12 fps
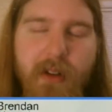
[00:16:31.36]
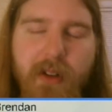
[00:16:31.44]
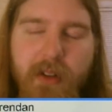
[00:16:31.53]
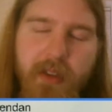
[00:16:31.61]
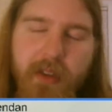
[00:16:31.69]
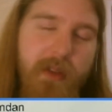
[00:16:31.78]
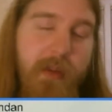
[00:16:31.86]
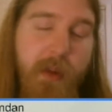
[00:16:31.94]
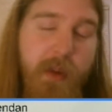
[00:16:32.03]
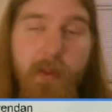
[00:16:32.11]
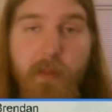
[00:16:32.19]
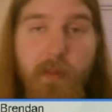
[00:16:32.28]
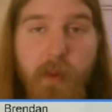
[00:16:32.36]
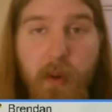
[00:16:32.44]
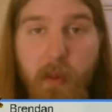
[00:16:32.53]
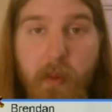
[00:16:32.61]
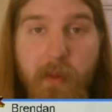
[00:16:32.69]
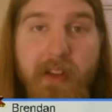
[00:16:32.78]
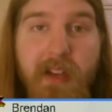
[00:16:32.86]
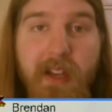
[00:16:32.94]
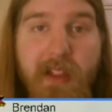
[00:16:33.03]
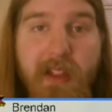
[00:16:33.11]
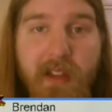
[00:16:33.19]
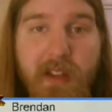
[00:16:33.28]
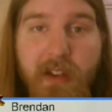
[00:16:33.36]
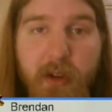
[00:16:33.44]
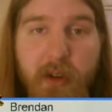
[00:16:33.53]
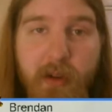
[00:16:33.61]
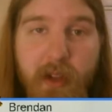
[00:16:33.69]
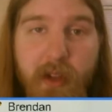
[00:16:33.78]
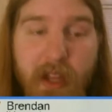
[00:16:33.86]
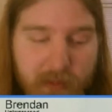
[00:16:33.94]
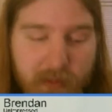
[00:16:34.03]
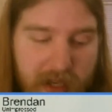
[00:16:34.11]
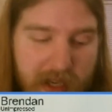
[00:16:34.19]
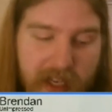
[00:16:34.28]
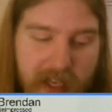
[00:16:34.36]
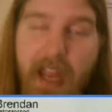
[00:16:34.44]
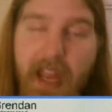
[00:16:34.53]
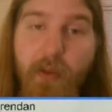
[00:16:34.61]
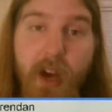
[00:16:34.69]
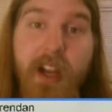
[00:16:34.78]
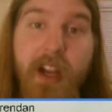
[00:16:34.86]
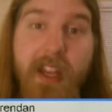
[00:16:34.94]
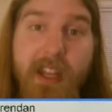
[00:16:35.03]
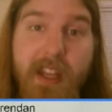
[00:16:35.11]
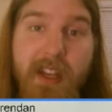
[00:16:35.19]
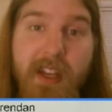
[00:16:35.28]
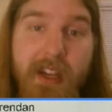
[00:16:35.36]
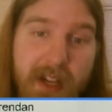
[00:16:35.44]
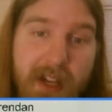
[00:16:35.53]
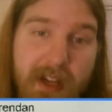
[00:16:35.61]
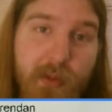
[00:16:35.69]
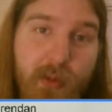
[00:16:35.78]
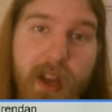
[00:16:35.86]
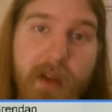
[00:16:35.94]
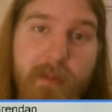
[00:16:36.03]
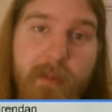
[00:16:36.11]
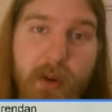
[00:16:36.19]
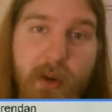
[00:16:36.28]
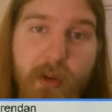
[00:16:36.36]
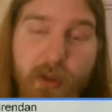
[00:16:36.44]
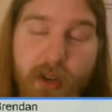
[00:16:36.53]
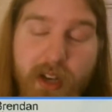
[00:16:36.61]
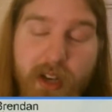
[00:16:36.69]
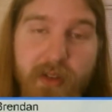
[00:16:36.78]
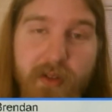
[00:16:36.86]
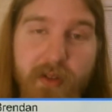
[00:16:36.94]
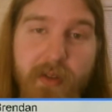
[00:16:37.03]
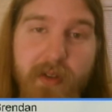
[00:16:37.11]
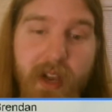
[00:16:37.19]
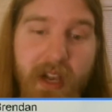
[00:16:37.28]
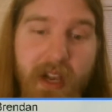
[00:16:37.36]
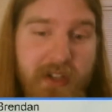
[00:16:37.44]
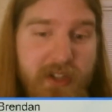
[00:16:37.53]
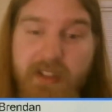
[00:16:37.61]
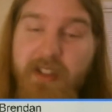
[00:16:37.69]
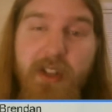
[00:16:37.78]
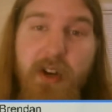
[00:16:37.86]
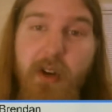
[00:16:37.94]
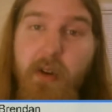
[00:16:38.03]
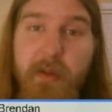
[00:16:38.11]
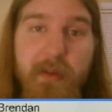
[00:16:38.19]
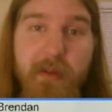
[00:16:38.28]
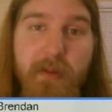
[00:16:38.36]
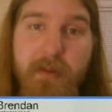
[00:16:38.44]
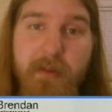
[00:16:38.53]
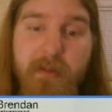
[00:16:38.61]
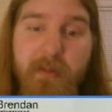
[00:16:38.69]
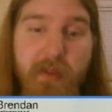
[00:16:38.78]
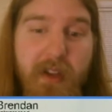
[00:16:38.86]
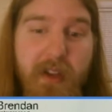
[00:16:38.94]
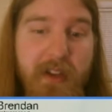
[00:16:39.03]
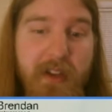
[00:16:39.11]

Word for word: hold on. The way where we really need things to go is we need a Rocky Rambo crossover and just Stallone. Yeah,